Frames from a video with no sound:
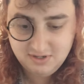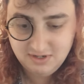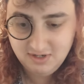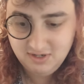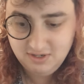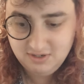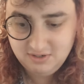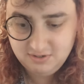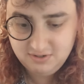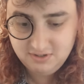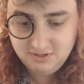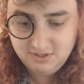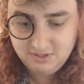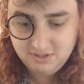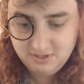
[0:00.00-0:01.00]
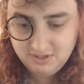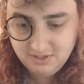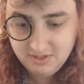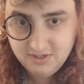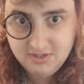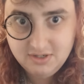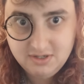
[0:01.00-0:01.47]
Now,
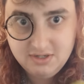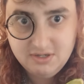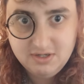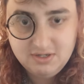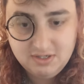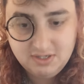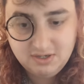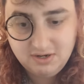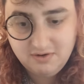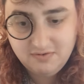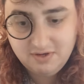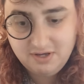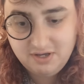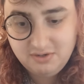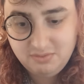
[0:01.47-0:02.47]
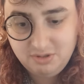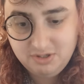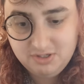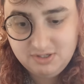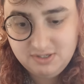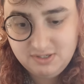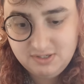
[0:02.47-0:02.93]
take your avocado
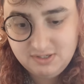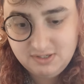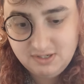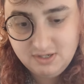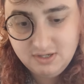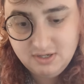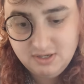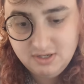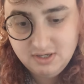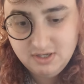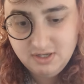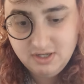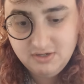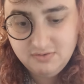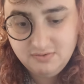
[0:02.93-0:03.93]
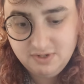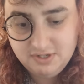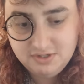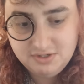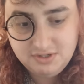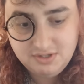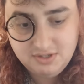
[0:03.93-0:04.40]
pieces and
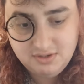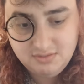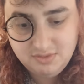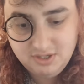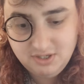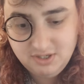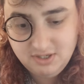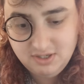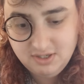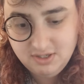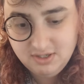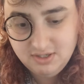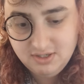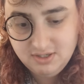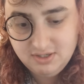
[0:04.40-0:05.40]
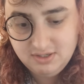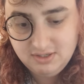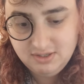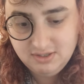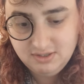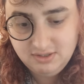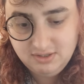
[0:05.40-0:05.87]
arrange them
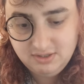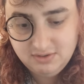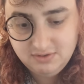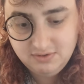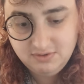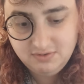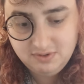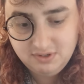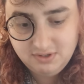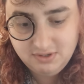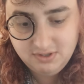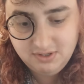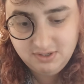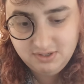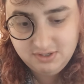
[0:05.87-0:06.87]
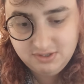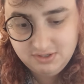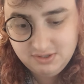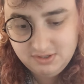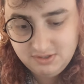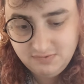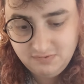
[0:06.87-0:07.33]
neatly around the
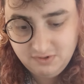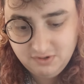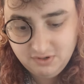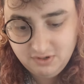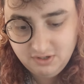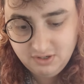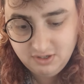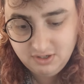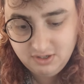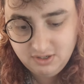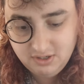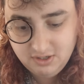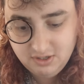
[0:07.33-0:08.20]
edges of your